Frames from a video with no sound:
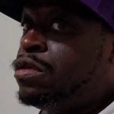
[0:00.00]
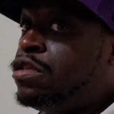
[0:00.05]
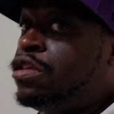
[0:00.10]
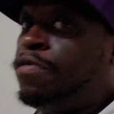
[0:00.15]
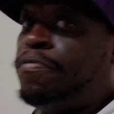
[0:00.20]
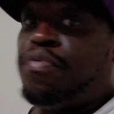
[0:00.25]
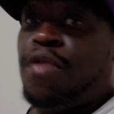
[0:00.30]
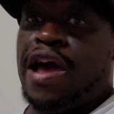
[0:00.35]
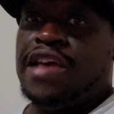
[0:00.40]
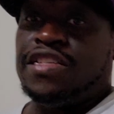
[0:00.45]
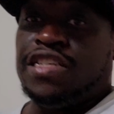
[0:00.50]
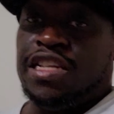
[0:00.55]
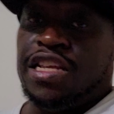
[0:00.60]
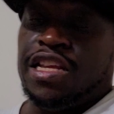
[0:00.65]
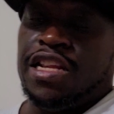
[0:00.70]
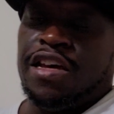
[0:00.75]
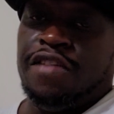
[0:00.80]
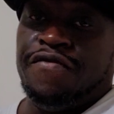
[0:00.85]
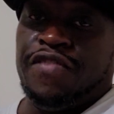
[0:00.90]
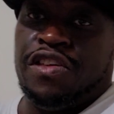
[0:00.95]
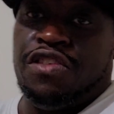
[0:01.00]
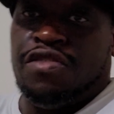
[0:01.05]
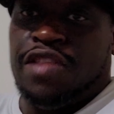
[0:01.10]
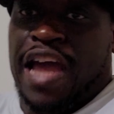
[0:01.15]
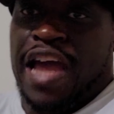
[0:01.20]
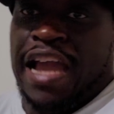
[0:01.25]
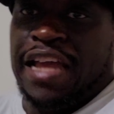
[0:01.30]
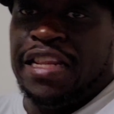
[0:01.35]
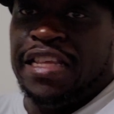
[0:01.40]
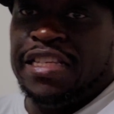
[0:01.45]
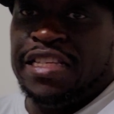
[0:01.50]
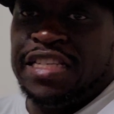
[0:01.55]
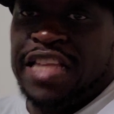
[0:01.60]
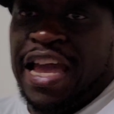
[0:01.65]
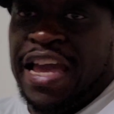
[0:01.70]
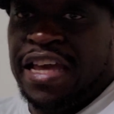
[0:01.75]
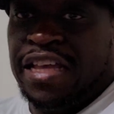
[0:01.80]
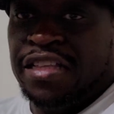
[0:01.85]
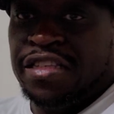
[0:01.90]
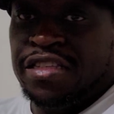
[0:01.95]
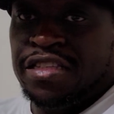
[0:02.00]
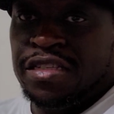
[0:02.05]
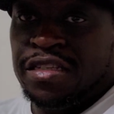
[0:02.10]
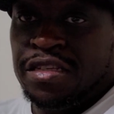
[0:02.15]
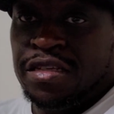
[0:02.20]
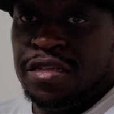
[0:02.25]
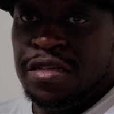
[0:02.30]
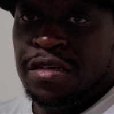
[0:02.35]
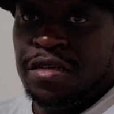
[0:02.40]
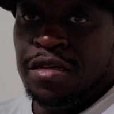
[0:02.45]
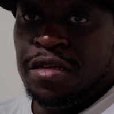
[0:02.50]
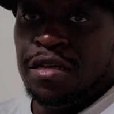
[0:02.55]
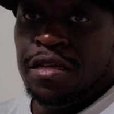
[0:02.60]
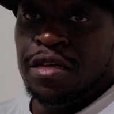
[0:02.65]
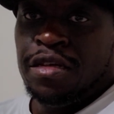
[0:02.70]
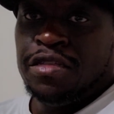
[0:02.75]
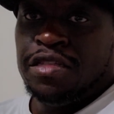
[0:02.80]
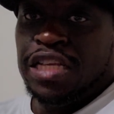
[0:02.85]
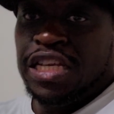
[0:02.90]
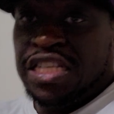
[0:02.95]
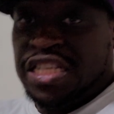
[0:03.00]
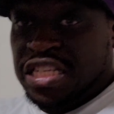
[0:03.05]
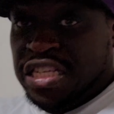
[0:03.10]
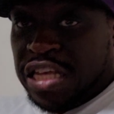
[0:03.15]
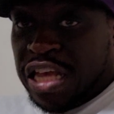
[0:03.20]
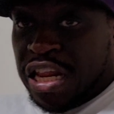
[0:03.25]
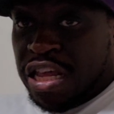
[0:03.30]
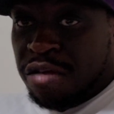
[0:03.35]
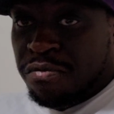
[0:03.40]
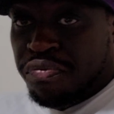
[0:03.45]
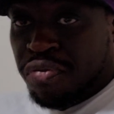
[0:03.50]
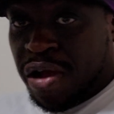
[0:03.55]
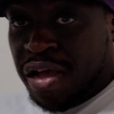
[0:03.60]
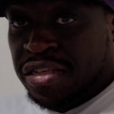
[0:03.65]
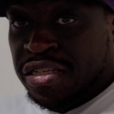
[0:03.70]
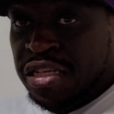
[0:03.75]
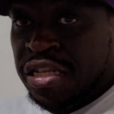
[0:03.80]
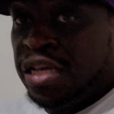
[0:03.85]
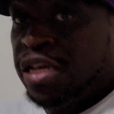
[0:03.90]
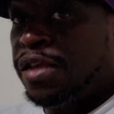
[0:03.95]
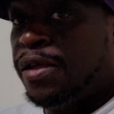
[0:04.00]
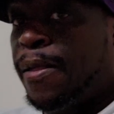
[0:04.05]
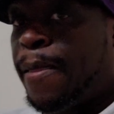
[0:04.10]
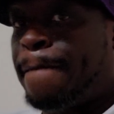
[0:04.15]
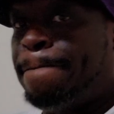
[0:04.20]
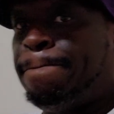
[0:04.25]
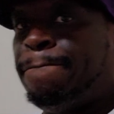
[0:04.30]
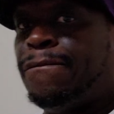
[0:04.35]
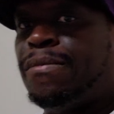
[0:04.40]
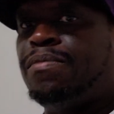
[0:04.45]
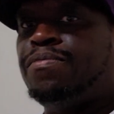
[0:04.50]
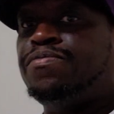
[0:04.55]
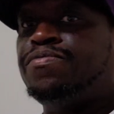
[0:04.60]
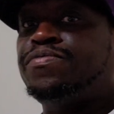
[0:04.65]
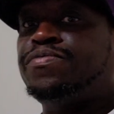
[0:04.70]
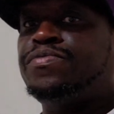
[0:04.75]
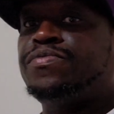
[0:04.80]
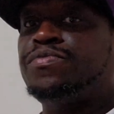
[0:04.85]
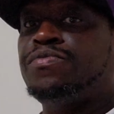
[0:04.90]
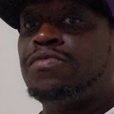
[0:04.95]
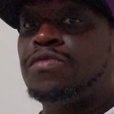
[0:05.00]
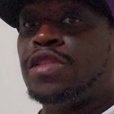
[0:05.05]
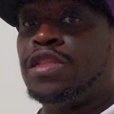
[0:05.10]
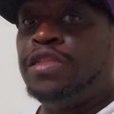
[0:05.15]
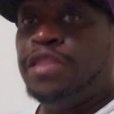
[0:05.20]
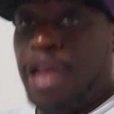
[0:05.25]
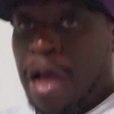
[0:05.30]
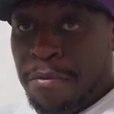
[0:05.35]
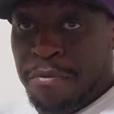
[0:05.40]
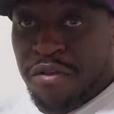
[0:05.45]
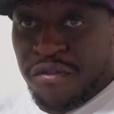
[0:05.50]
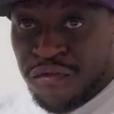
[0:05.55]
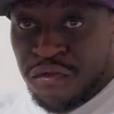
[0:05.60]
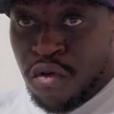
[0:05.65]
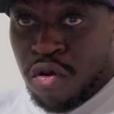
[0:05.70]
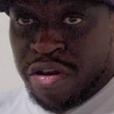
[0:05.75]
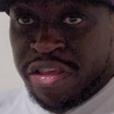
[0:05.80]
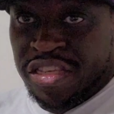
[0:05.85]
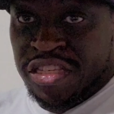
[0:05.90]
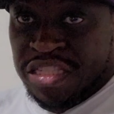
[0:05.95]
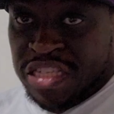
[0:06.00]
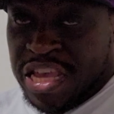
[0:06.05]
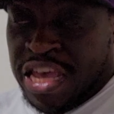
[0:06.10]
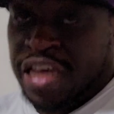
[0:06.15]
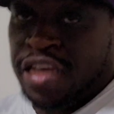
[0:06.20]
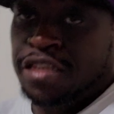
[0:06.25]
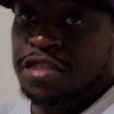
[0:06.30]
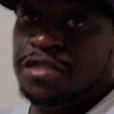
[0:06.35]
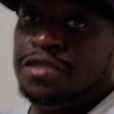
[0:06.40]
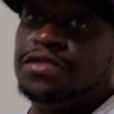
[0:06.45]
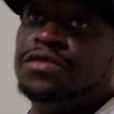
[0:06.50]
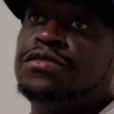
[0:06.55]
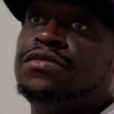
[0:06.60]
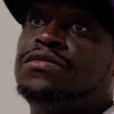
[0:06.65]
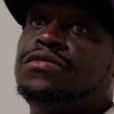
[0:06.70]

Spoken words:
the President of the United States, the sitting president, number 46,